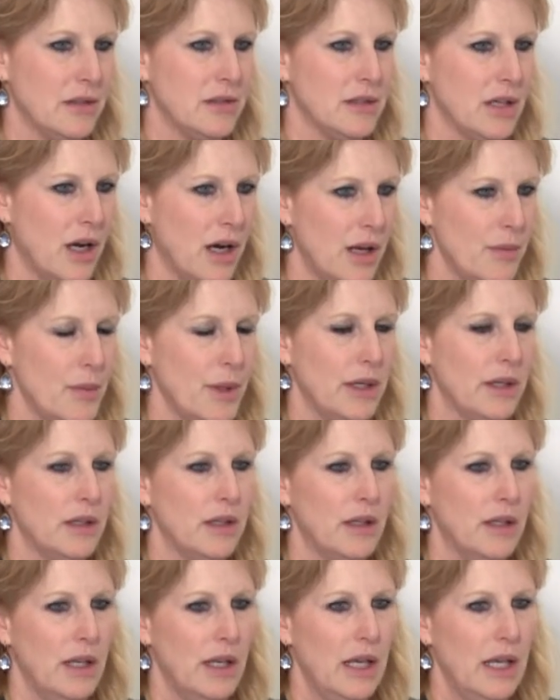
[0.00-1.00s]
on timing
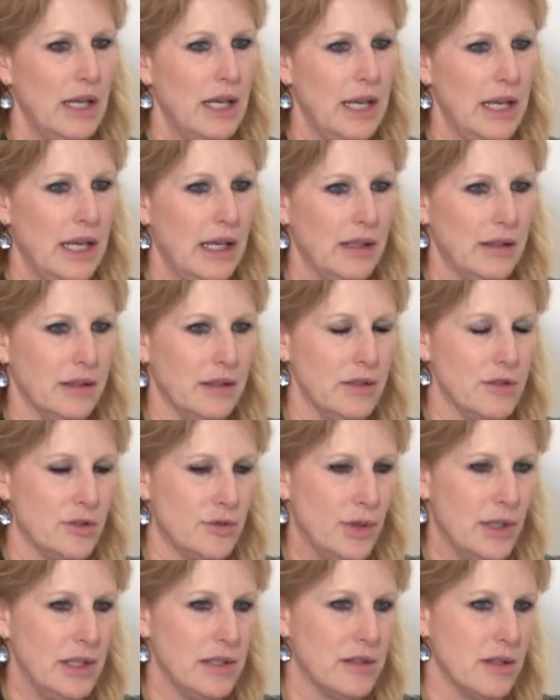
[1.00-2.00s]
and
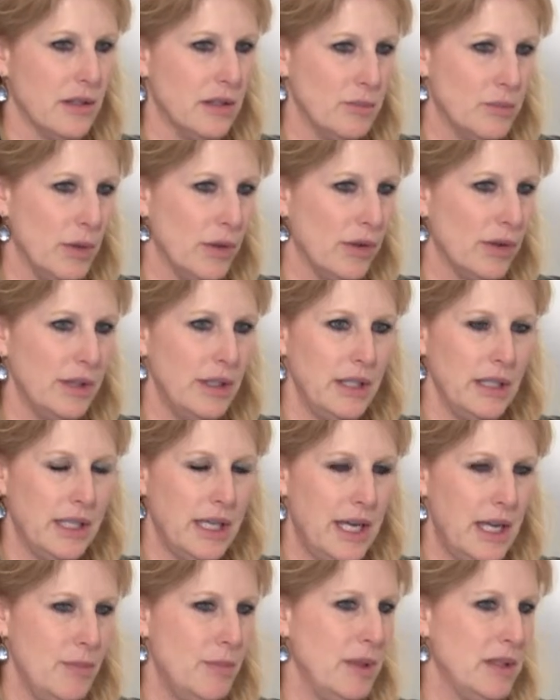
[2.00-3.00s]
constraints on ability to
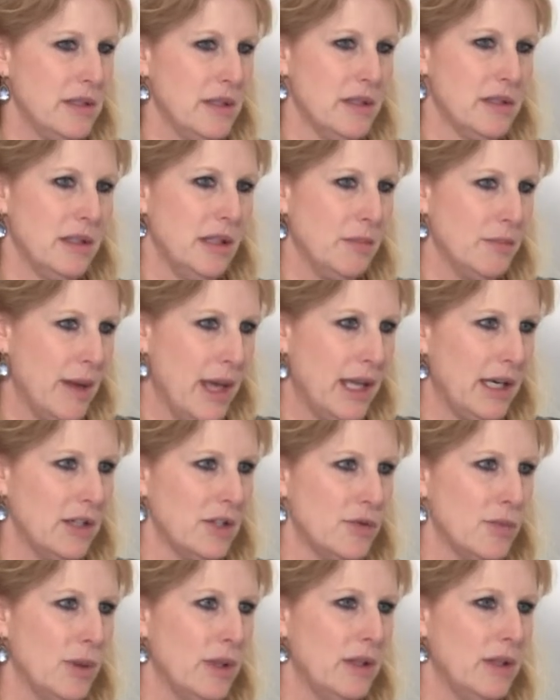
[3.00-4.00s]
keep existing
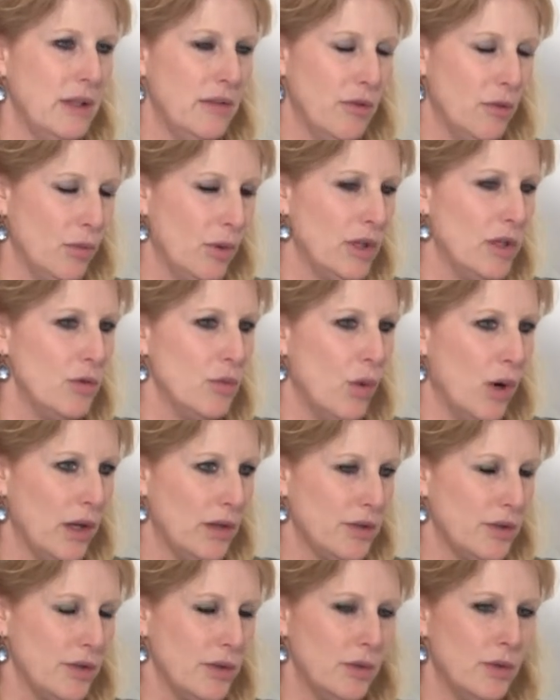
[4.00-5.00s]
management even when you
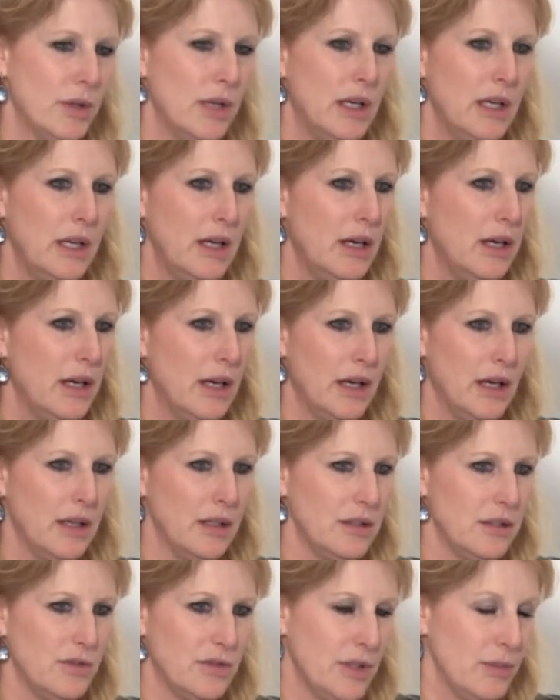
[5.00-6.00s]
want to.
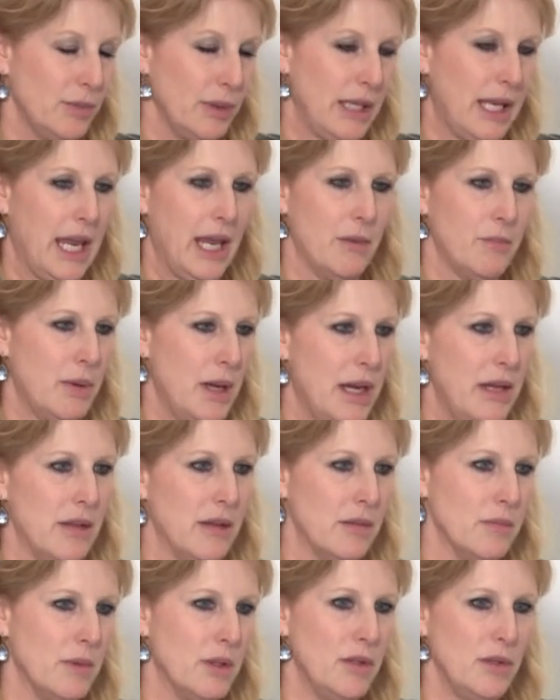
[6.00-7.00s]
You simply can't pay
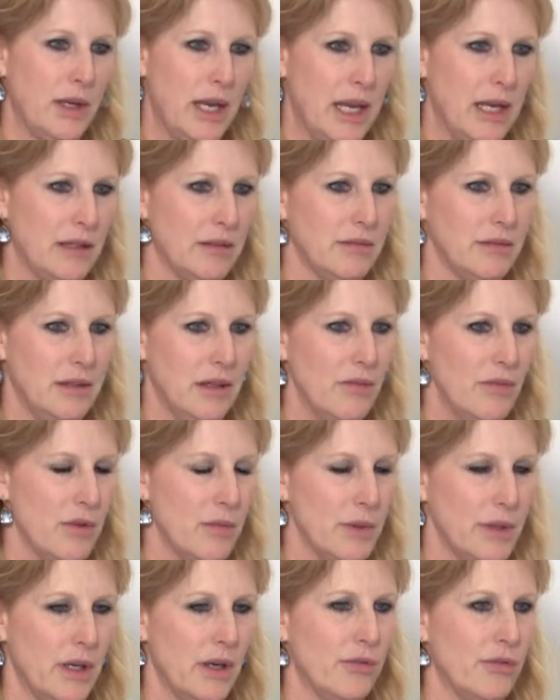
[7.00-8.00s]
them, and you can't give
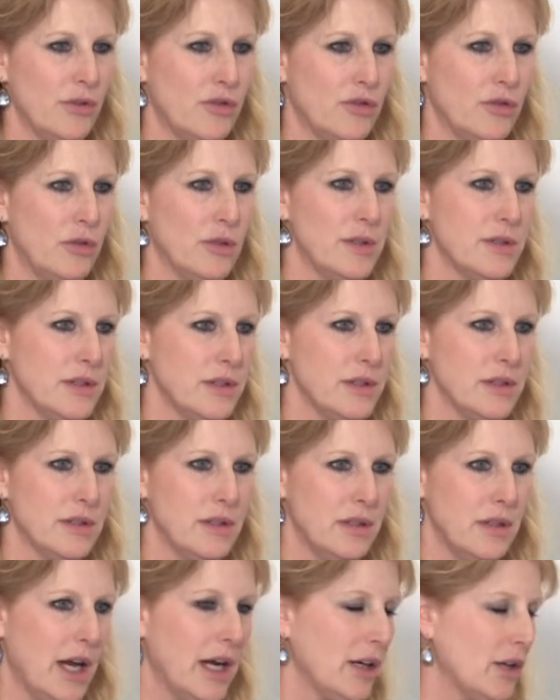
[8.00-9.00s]
them enough assurances
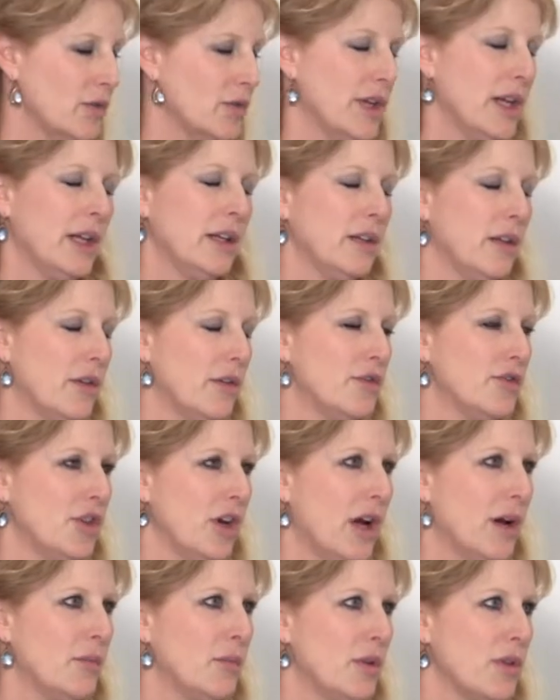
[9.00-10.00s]
to not go take another
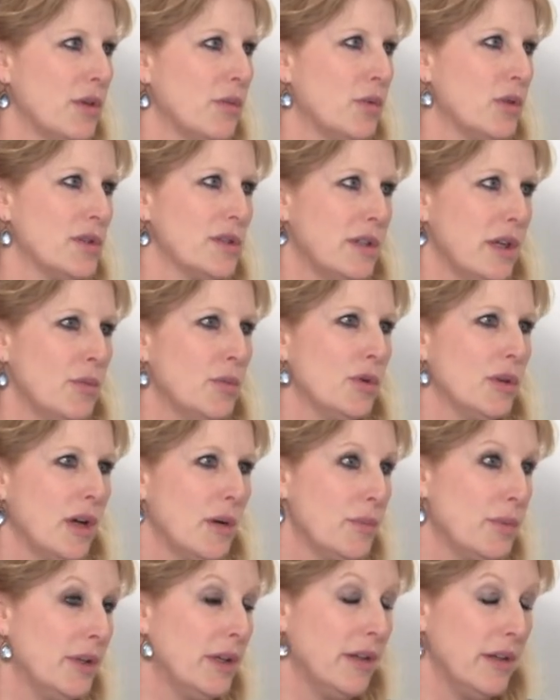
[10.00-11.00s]
job with a more stable
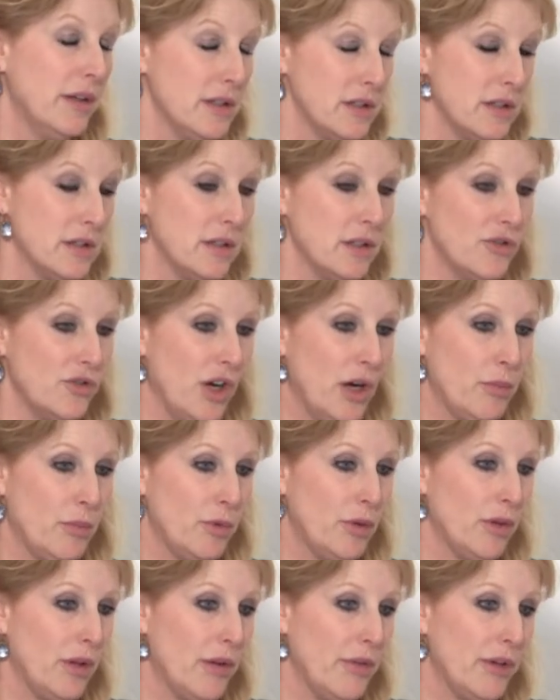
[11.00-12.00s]
company that isn't in
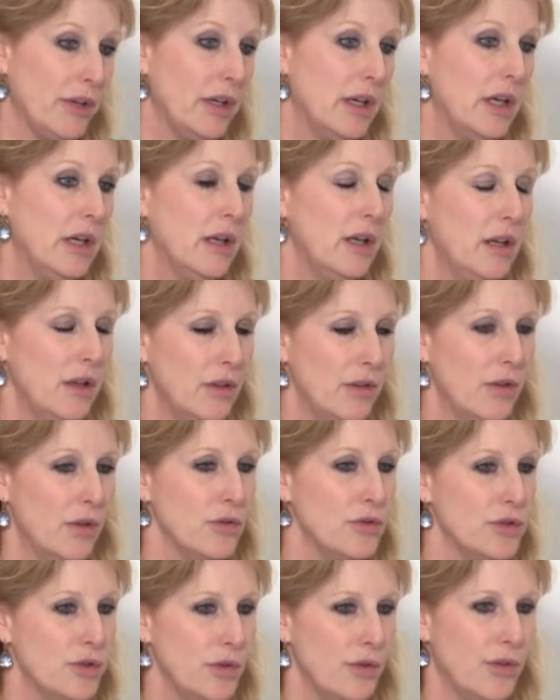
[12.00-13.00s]
Chapter 11.
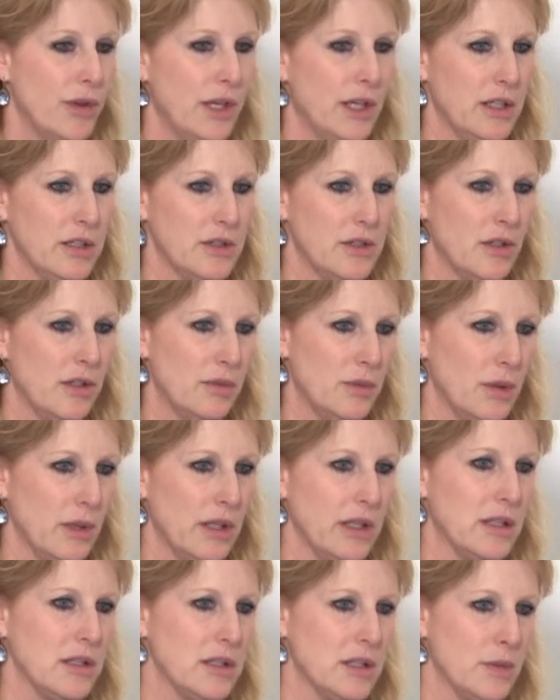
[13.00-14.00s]
Those two things are
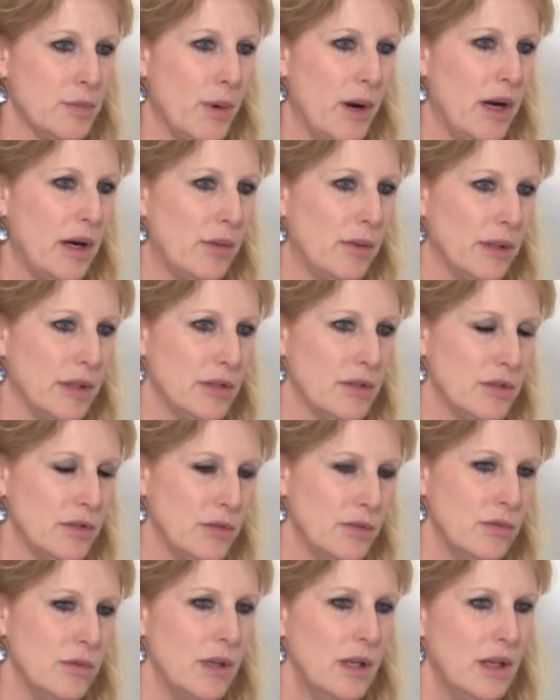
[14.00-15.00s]
really conspiring
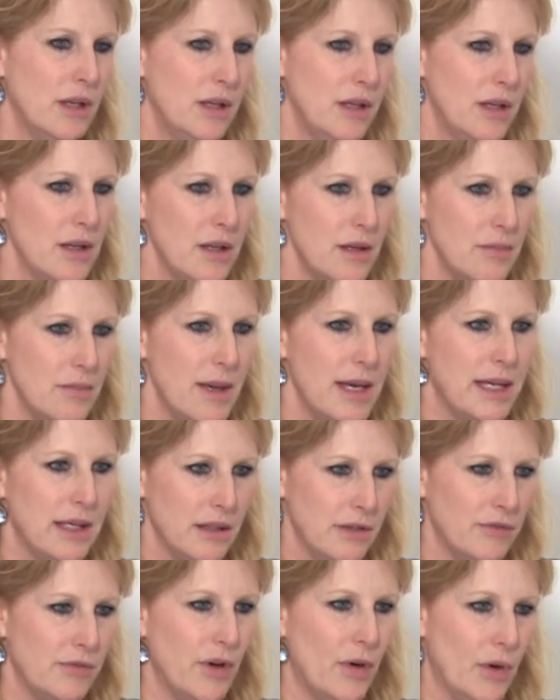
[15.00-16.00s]
to make
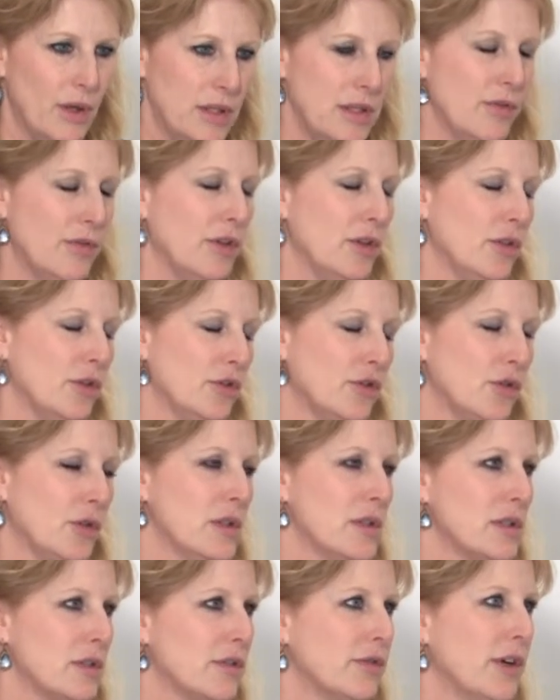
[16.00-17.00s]
it a very difficult
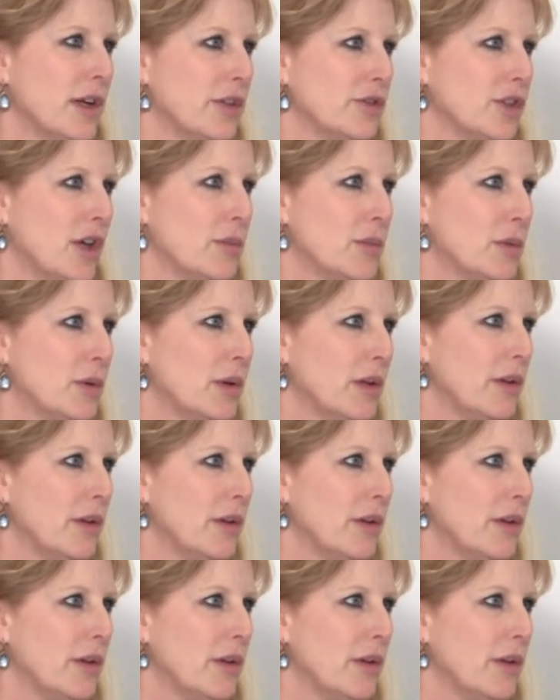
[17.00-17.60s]
choice to file Chapter